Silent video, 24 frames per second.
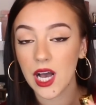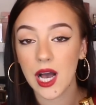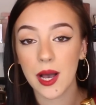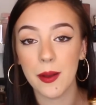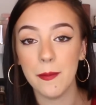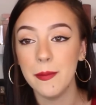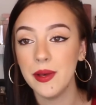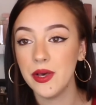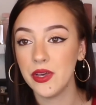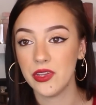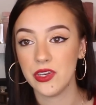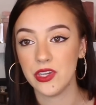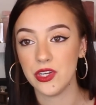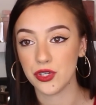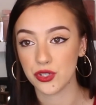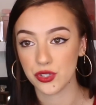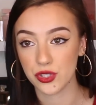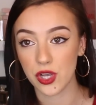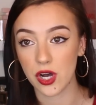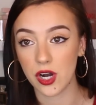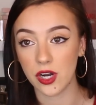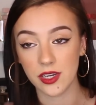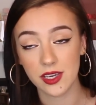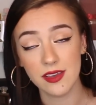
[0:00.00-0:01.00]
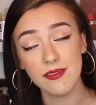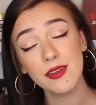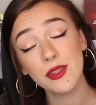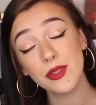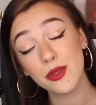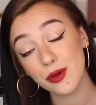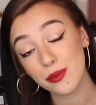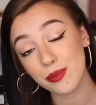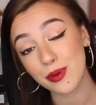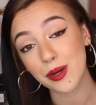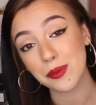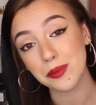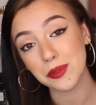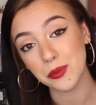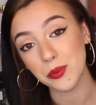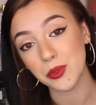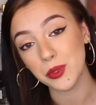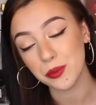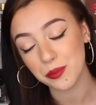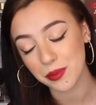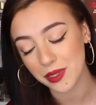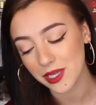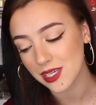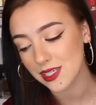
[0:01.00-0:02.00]
a million years long, even though it probably
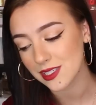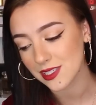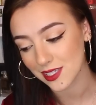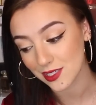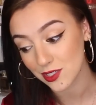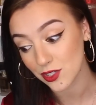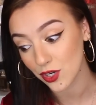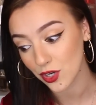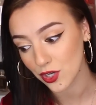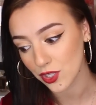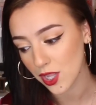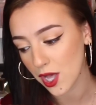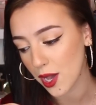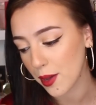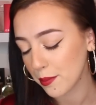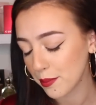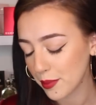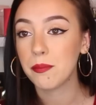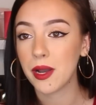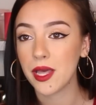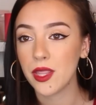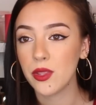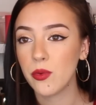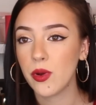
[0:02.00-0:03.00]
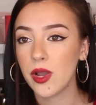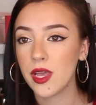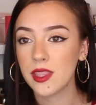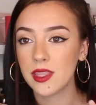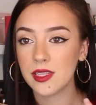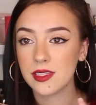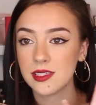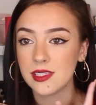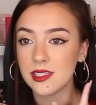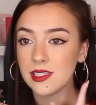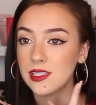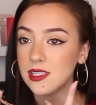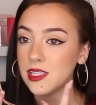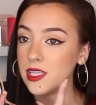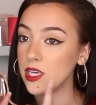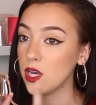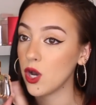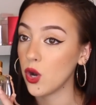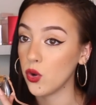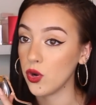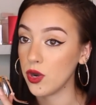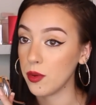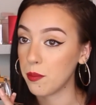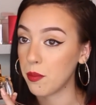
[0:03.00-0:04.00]
will be because I talk a lot. By the way, this is the
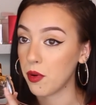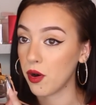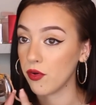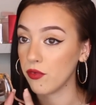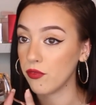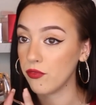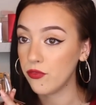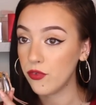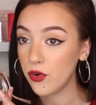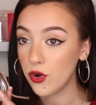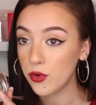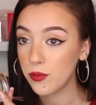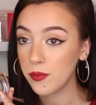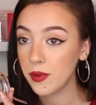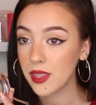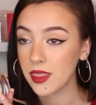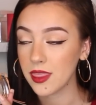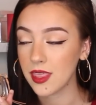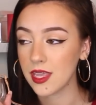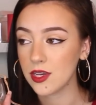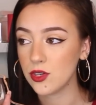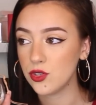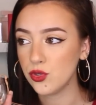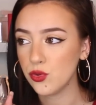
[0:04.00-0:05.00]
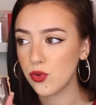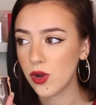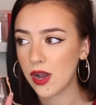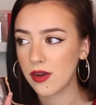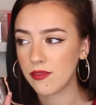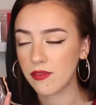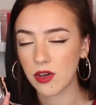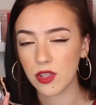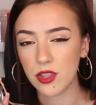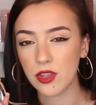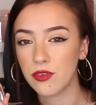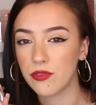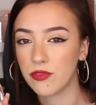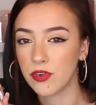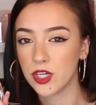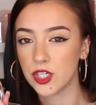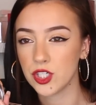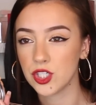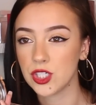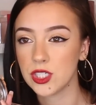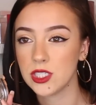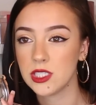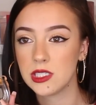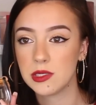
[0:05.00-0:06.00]
Eau de Parfum. They do have other
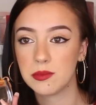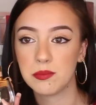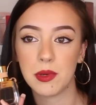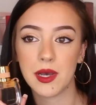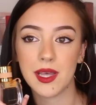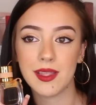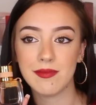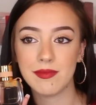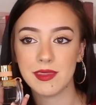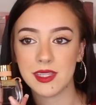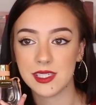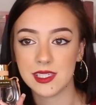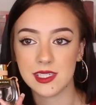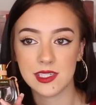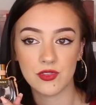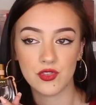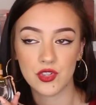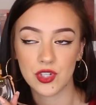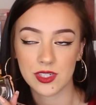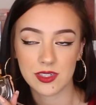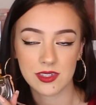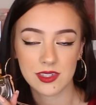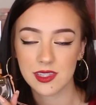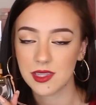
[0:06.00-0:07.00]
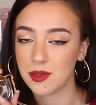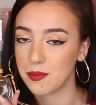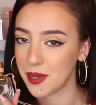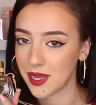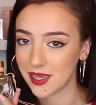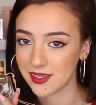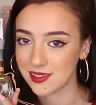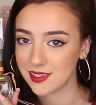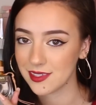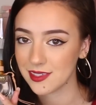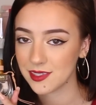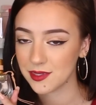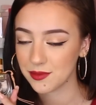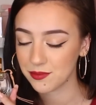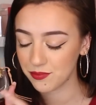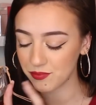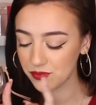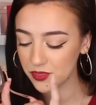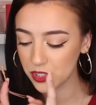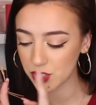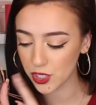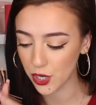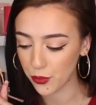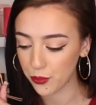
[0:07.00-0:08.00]
versions, but this is just the best.
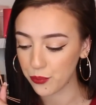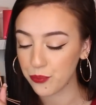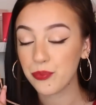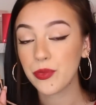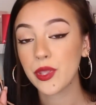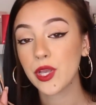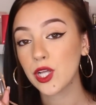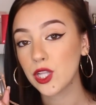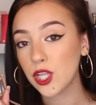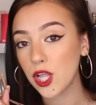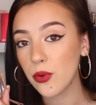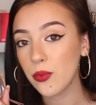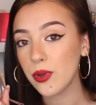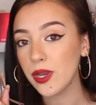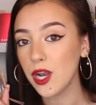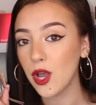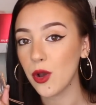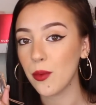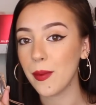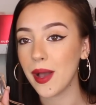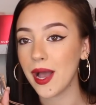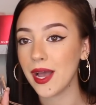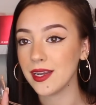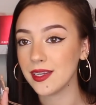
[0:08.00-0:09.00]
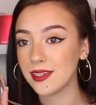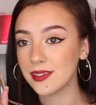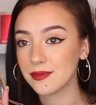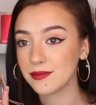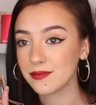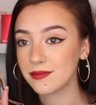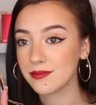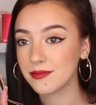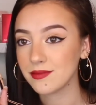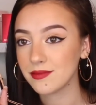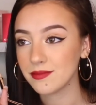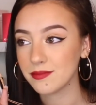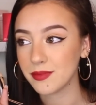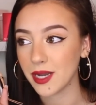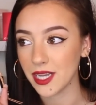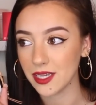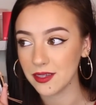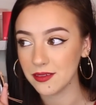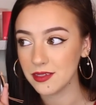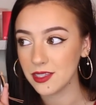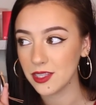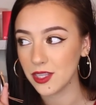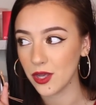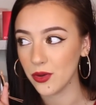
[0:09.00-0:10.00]
So, Chloe Nomad by
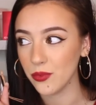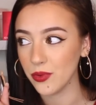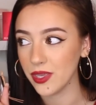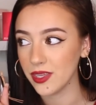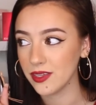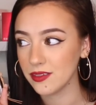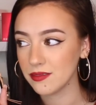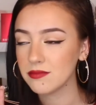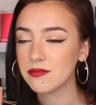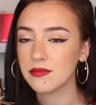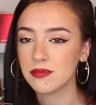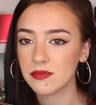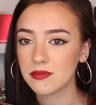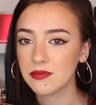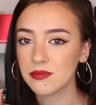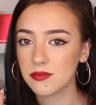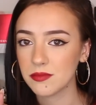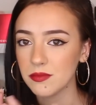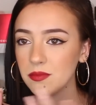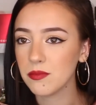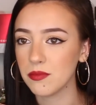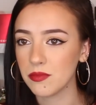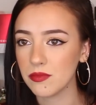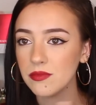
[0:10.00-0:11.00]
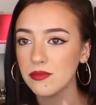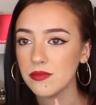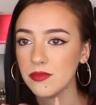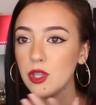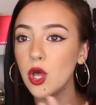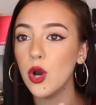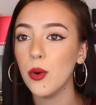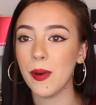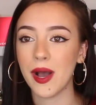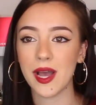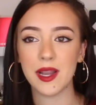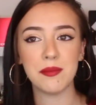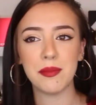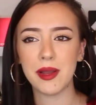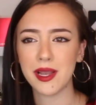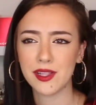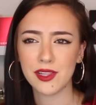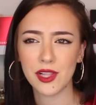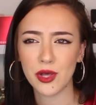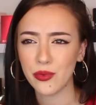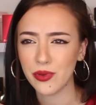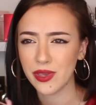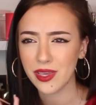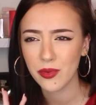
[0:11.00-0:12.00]
Chloe. Nomad by
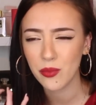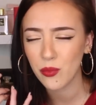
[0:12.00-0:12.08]
Chloe.